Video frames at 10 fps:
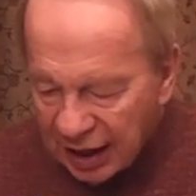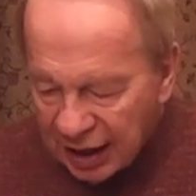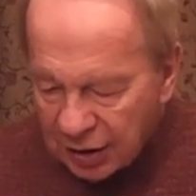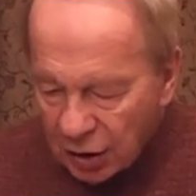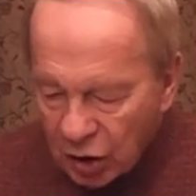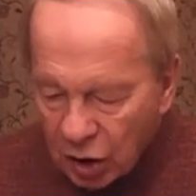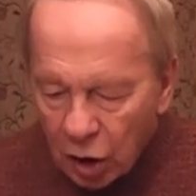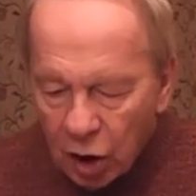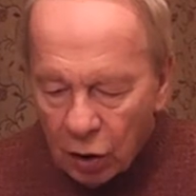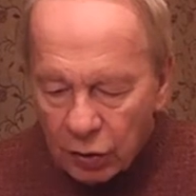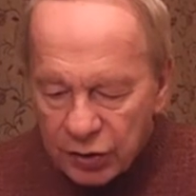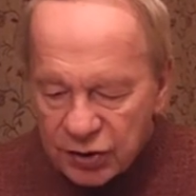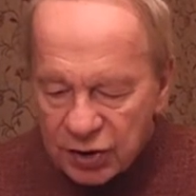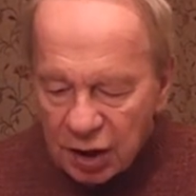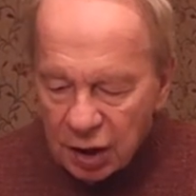And the
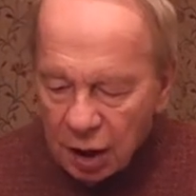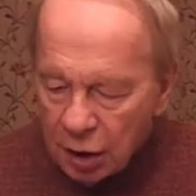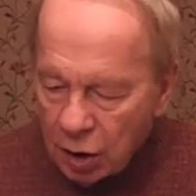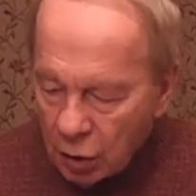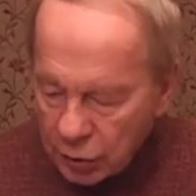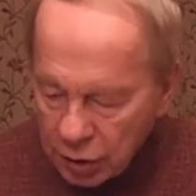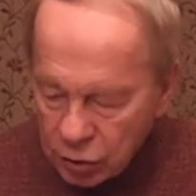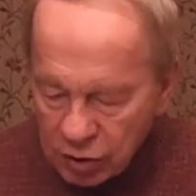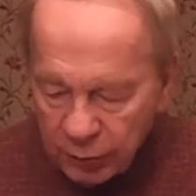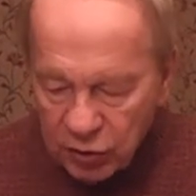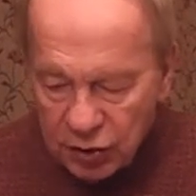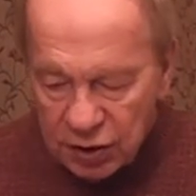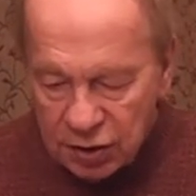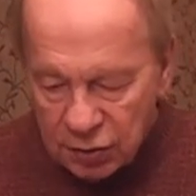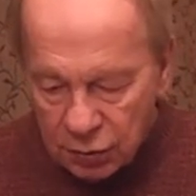clocks, not
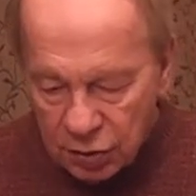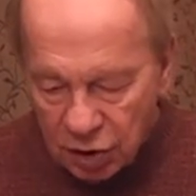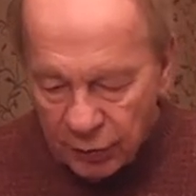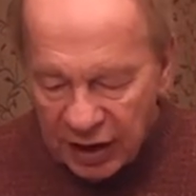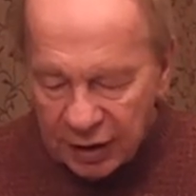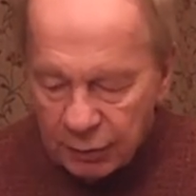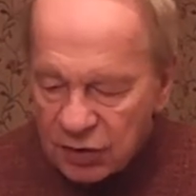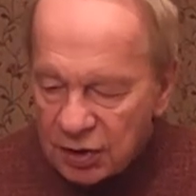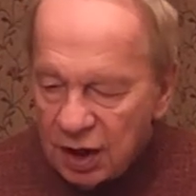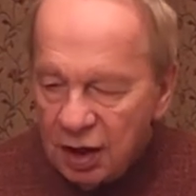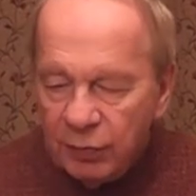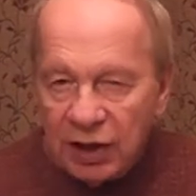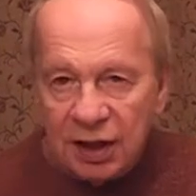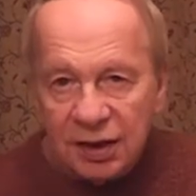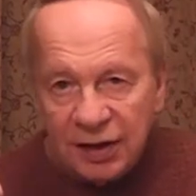attributed to Tom Adams,
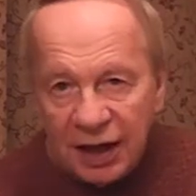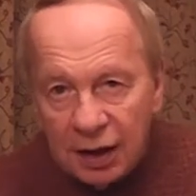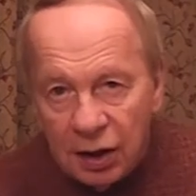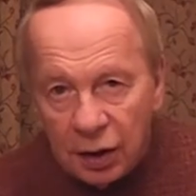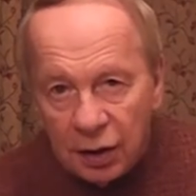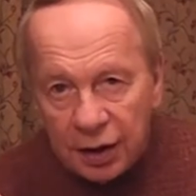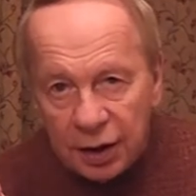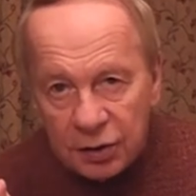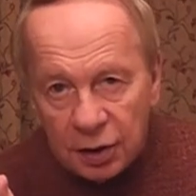but does that look like a